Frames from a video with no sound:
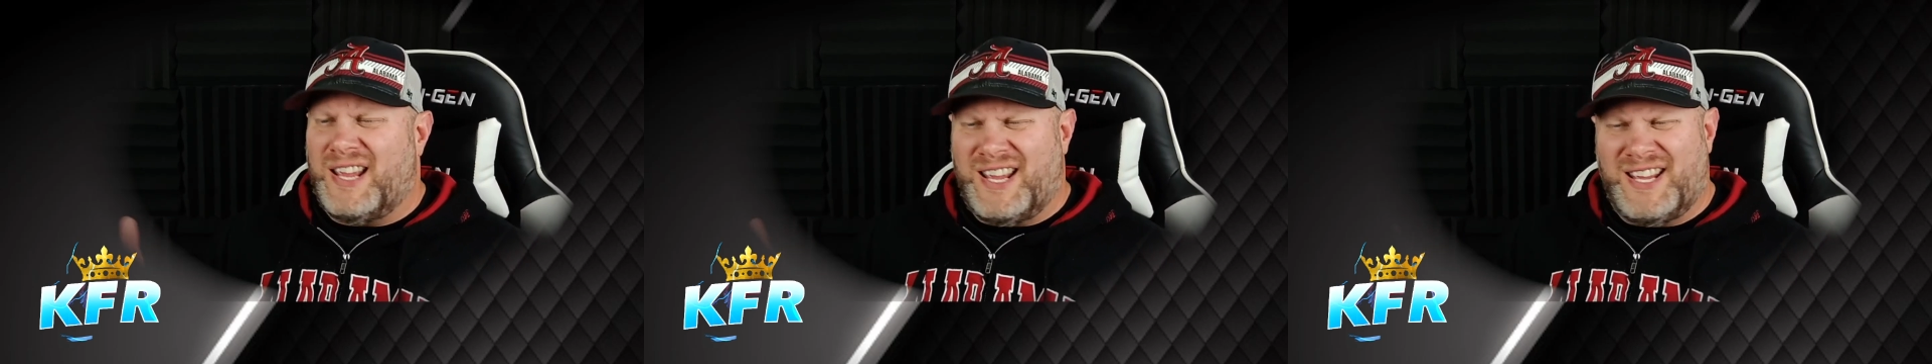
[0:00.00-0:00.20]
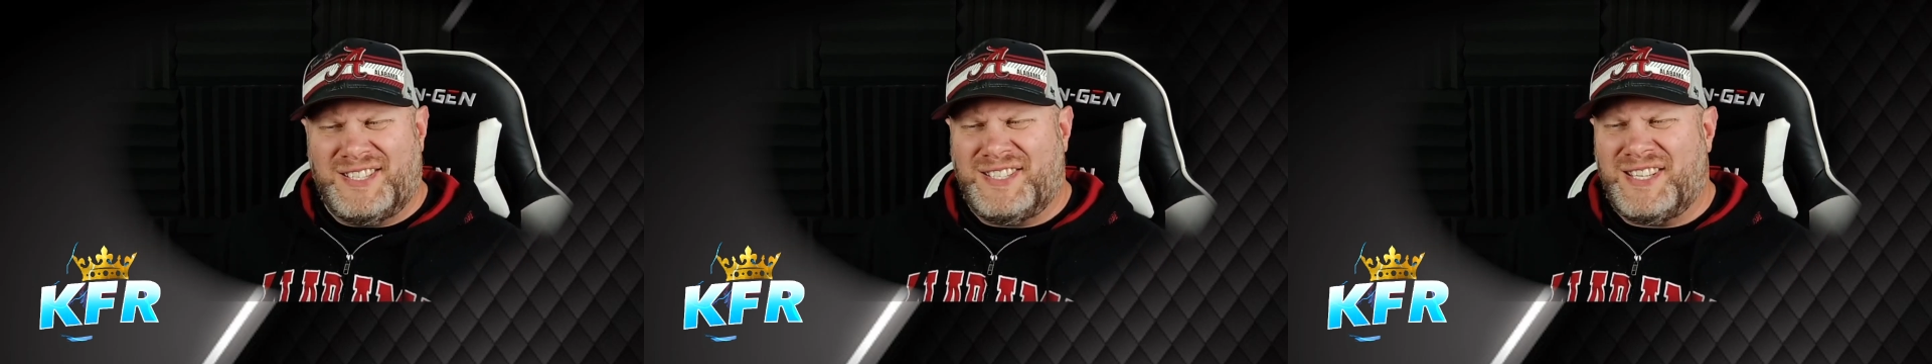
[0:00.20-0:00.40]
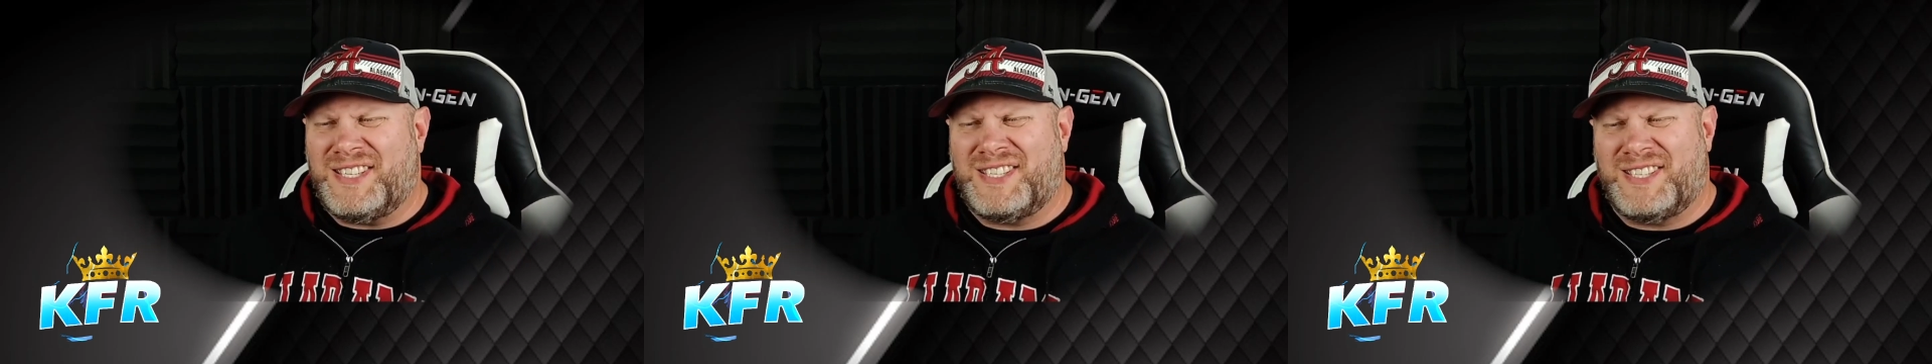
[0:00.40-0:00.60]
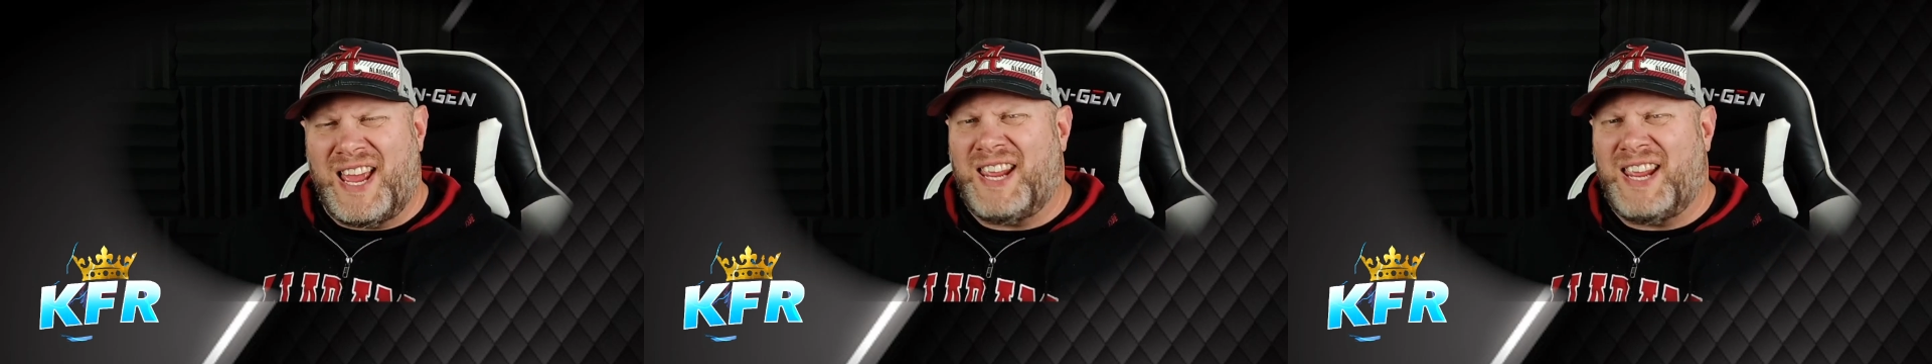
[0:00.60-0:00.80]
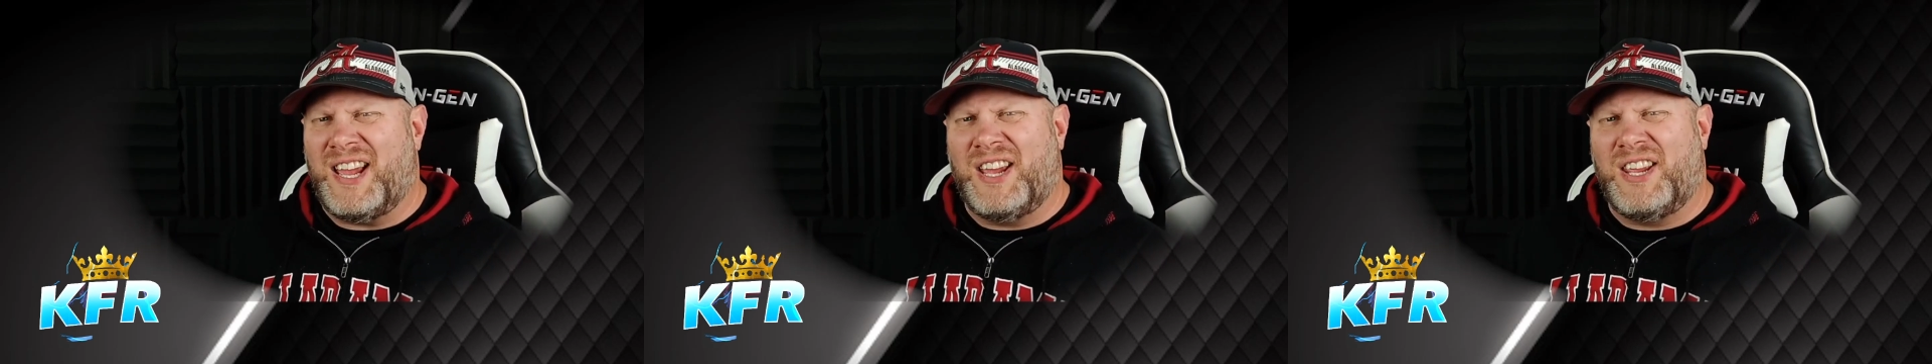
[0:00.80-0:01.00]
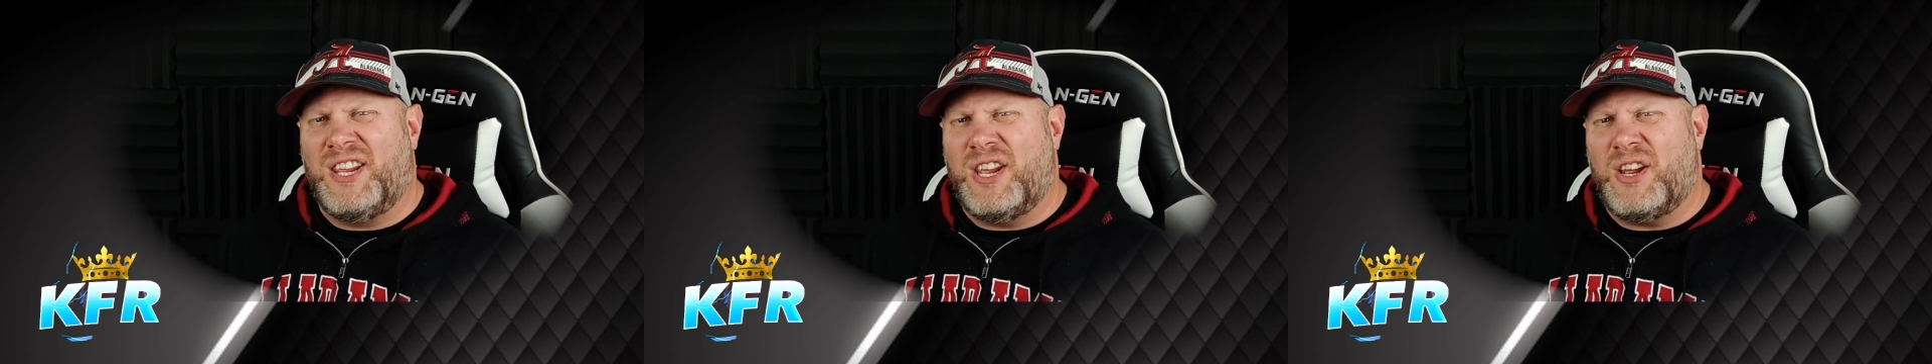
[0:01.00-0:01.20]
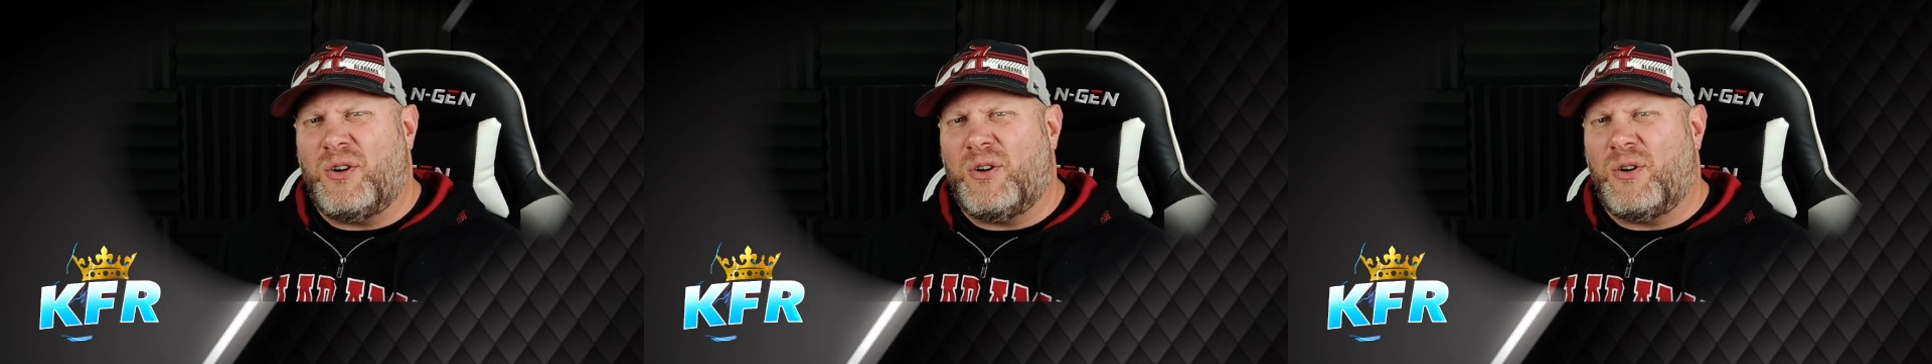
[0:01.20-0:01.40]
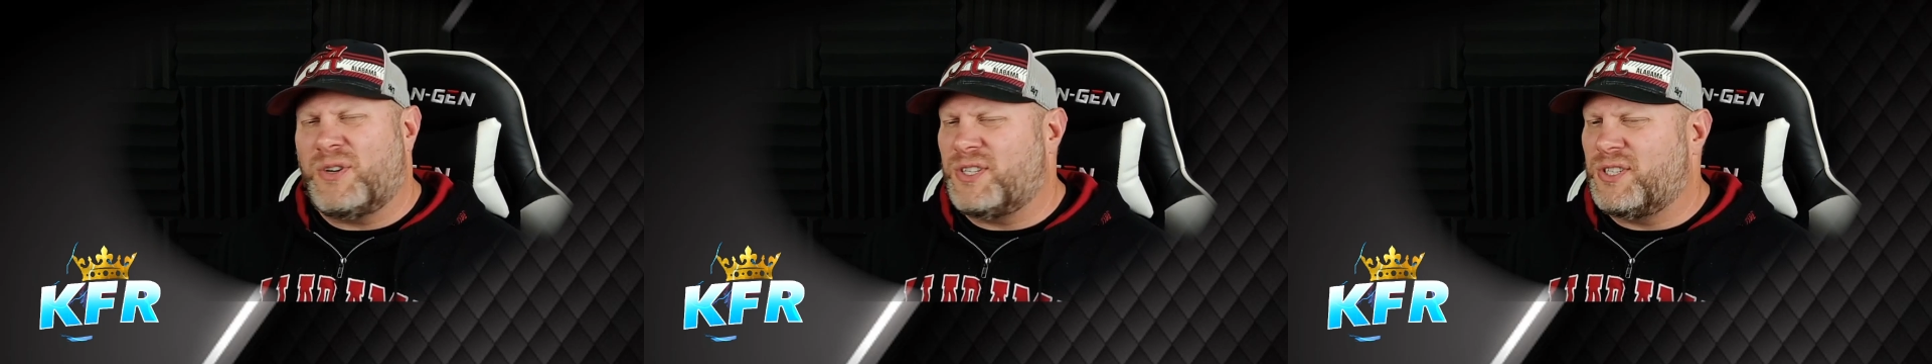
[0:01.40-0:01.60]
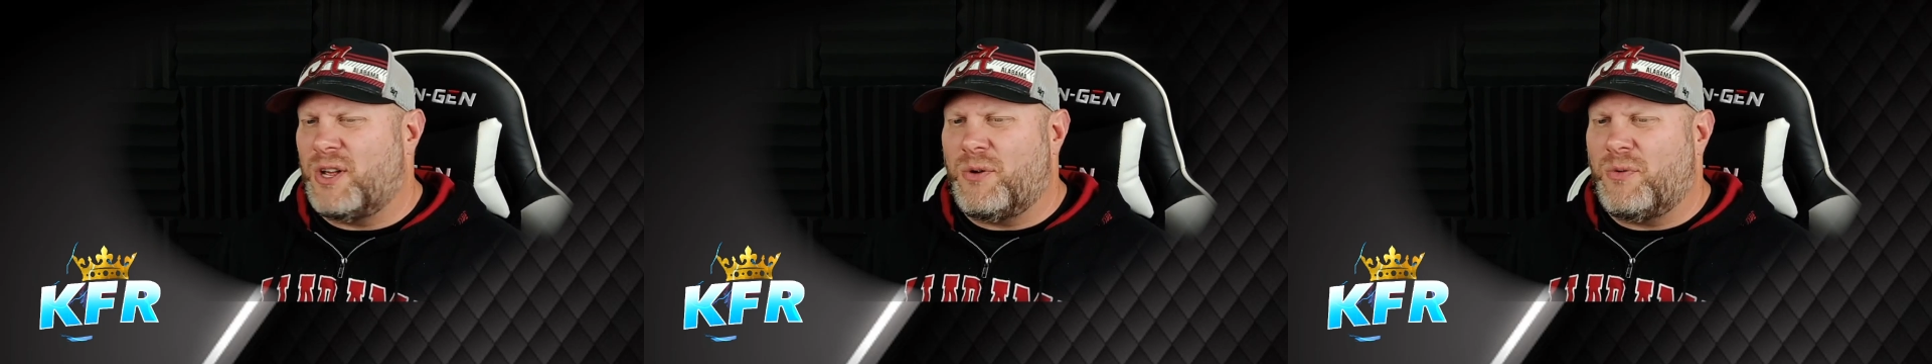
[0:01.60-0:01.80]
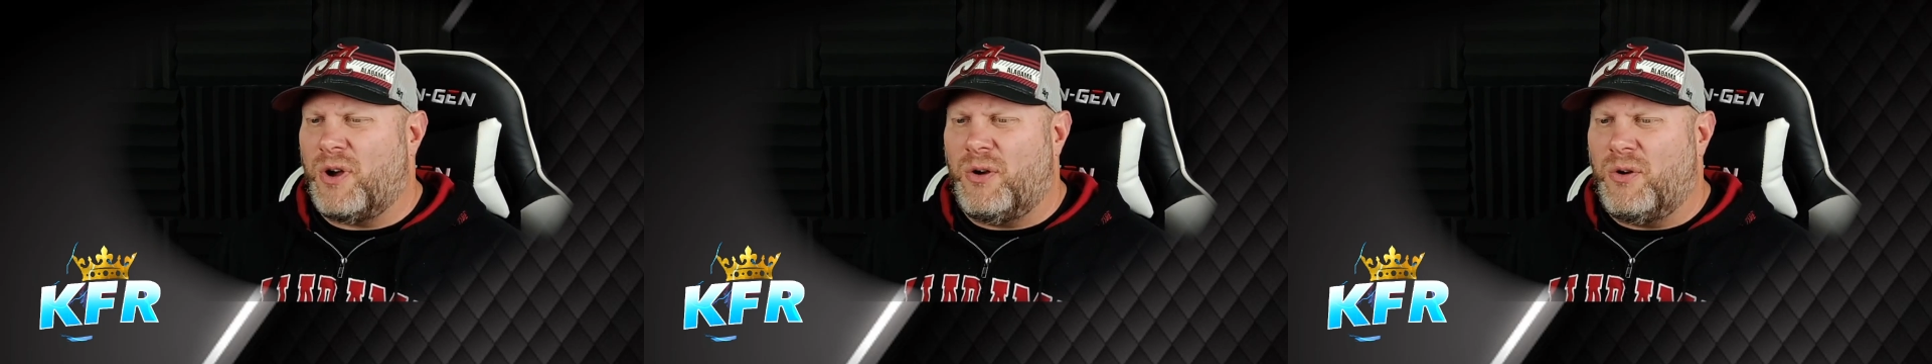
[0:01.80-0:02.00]
Is this like a year or
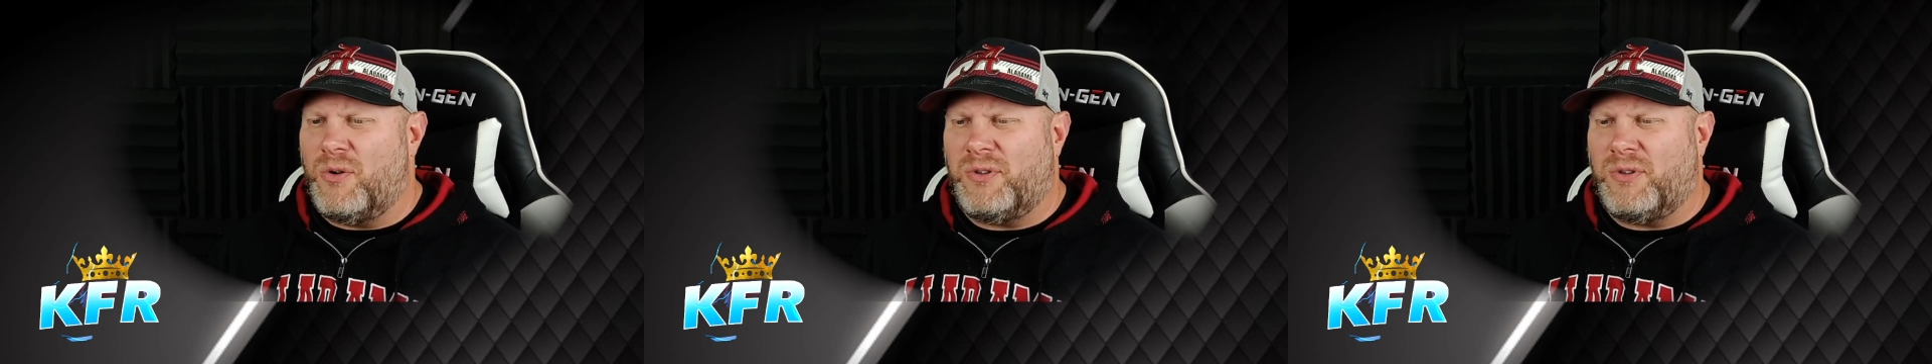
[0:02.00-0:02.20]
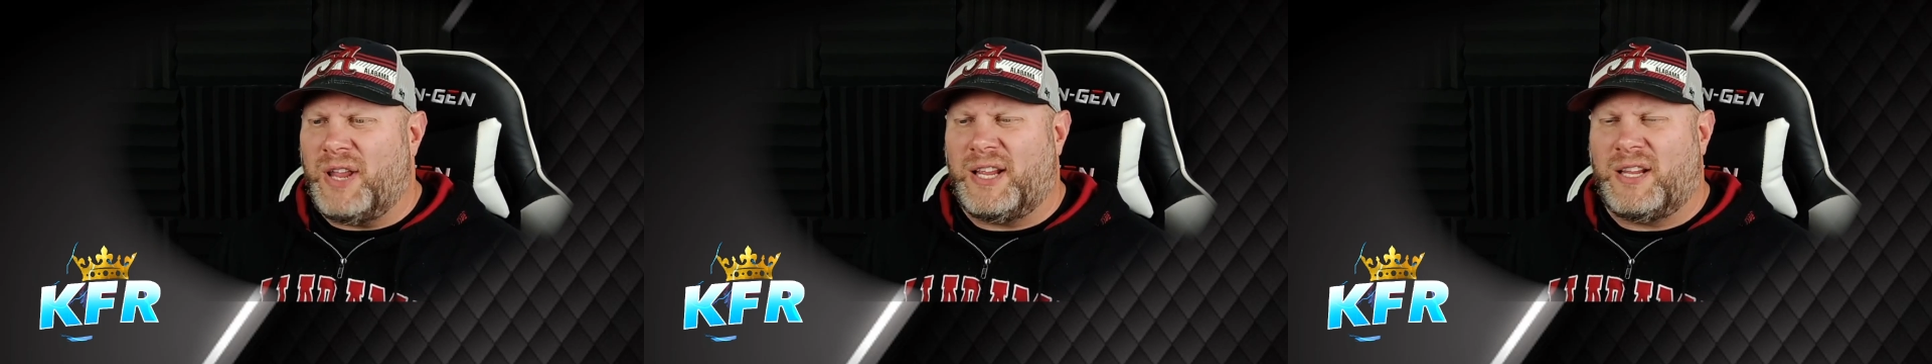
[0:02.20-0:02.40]
so old?